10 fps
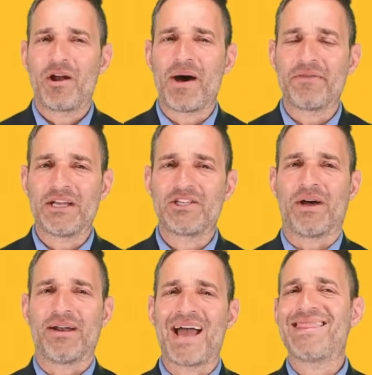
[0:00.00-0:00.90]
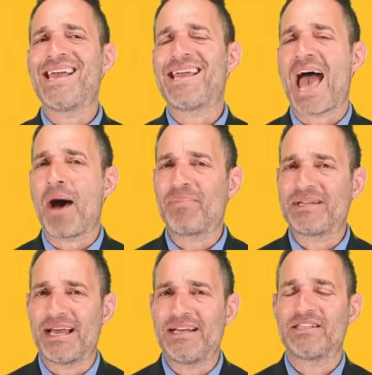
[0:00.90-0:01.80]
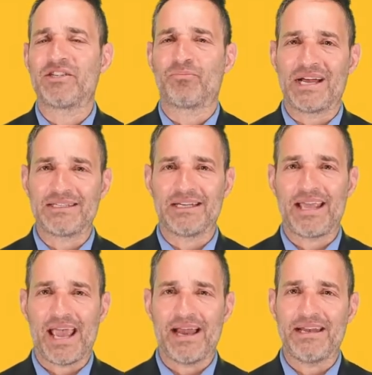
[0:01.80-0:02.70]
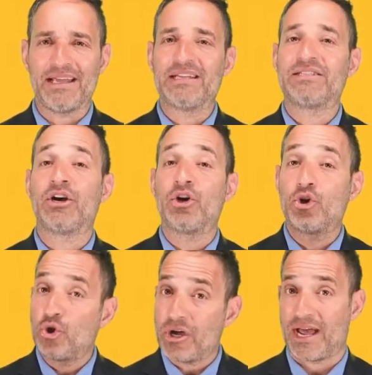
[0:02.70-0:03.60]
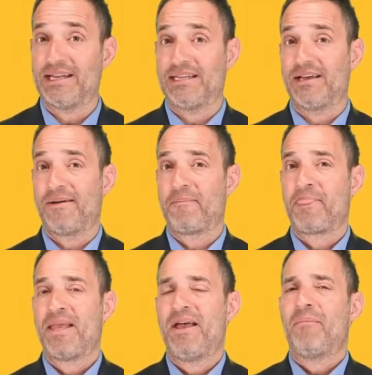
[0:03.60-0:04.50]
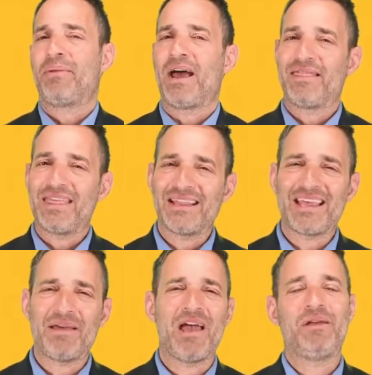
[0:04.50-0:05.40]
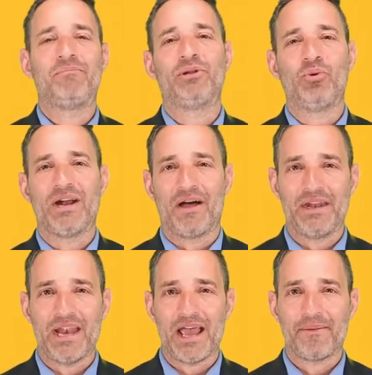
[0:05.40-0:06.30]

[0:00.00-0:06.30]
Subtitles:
Or what about this one? I think appetite suppressant candy is a good idea, but I think they maybe blew it on the